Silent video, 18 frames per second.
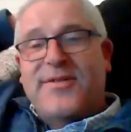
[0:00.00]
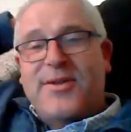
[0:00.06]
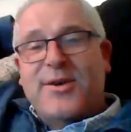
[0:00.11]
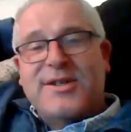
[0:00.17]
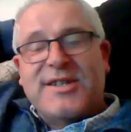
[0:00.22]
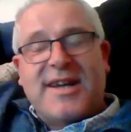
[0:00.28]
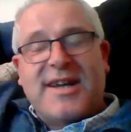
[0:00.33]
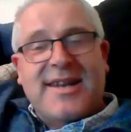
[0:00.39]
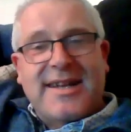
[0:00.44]

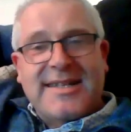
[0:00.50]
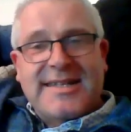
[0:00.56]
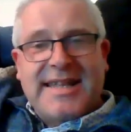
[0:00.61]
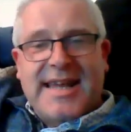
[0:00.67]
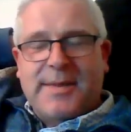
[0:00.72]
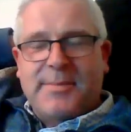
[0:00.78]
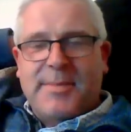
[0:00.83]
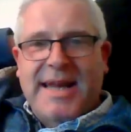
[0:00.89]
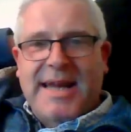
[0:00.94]
course I'd like to
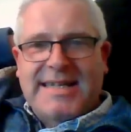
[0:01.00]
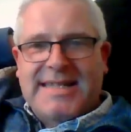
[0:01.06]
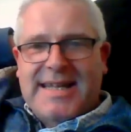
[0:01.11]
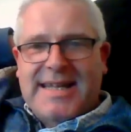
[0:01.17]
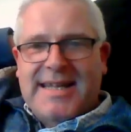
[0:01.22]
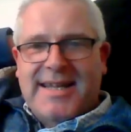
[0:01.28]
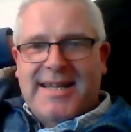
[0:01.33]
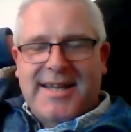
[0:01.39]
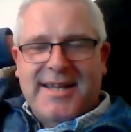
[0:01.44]
thank
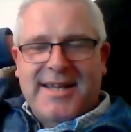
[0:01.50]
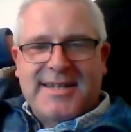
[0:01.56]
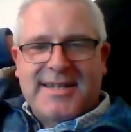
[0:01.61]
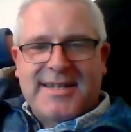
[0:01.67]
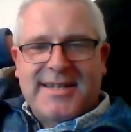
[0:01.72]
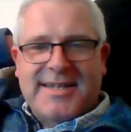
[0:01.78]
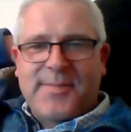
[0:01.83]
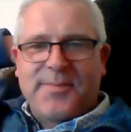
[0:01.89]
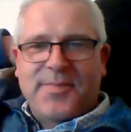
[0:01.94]
Maisie,
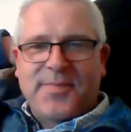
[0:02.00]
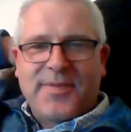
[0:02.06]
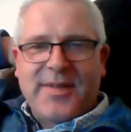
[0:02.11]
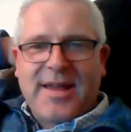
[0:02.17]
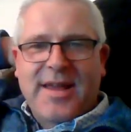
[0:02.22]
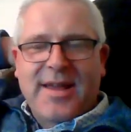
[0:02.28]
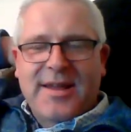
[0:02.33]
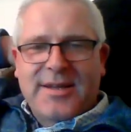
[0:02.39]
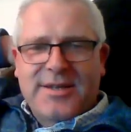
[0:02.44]
because
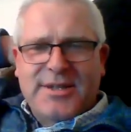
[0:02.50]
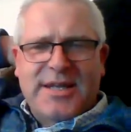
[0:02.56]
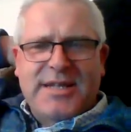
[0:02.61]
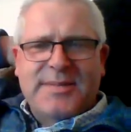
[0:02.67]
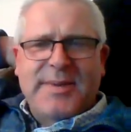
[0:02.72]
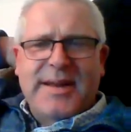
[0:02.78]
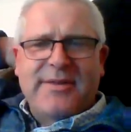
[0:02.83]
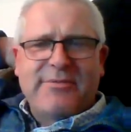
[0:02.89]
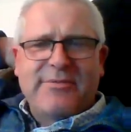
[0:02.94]

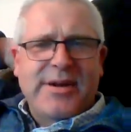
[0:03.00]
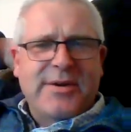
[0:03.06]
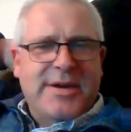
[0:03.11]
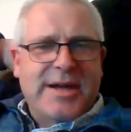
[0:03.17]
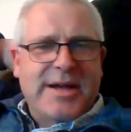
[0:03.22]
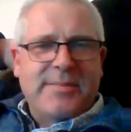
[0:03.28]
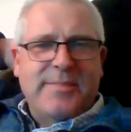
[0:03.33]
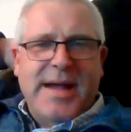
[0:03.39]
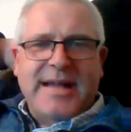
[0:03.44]
she's been a
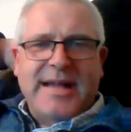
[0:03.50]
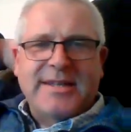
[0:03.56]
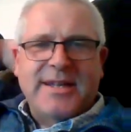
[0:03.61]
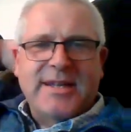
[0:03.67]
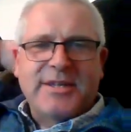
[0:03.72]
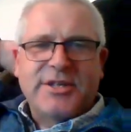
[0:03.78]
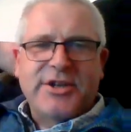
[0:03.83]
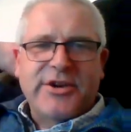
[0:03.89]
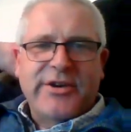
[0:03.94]
real
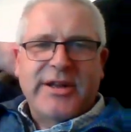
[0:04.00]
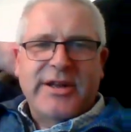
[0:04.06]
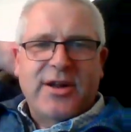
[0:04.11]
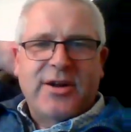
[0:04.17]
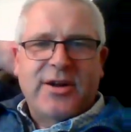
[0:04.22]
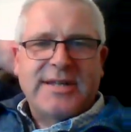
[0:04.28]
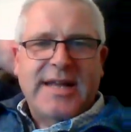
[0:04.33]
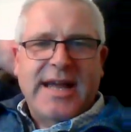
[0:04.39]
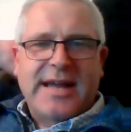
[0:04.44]
companion during
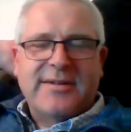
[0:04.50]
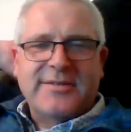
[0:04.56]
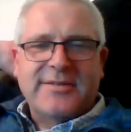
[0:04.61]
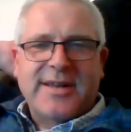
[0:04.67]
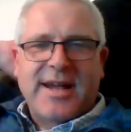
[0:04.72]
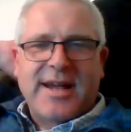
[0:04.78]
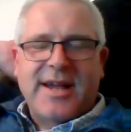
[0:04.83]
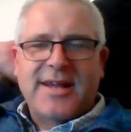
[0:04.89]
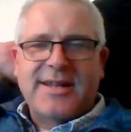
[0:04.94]
lockdown,
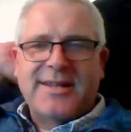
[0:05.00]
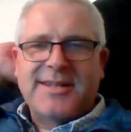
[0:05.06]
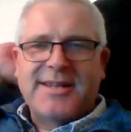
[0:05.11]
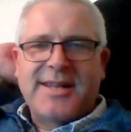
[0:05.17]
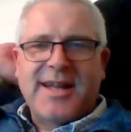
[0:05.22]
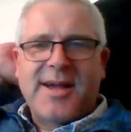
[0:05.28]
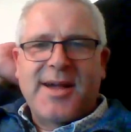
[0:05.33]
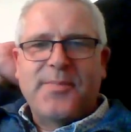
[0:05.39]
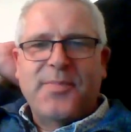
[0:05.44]

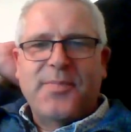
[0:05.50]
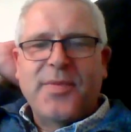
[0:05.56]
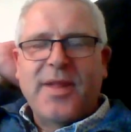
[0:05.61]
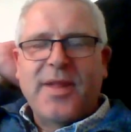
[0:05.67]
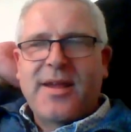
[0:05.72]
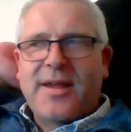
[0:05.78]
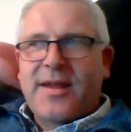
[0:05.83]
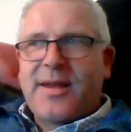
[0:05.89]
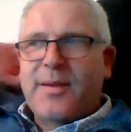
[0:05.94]
and
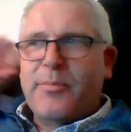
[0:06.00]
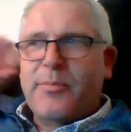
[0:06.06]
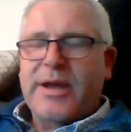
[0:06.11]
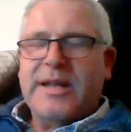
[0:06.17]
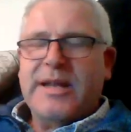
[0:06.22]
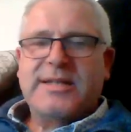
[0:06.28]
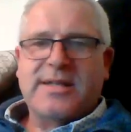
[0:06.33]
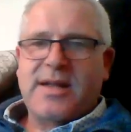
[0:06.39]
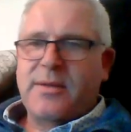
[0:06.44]

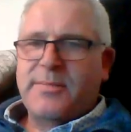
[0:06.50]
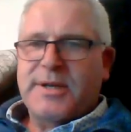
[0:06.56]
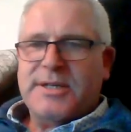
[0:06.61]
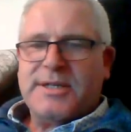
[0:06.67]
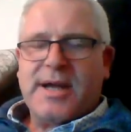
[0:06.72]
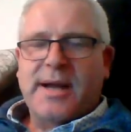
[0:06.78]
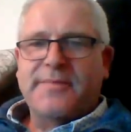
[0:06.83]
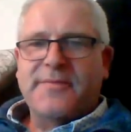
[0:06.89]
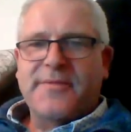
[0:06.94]
brings so
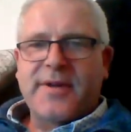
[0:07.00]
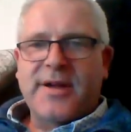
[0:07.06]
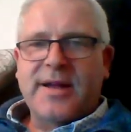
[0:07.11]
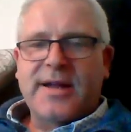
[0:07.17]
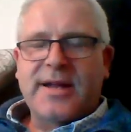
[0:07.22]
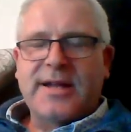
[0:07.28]
much comfort.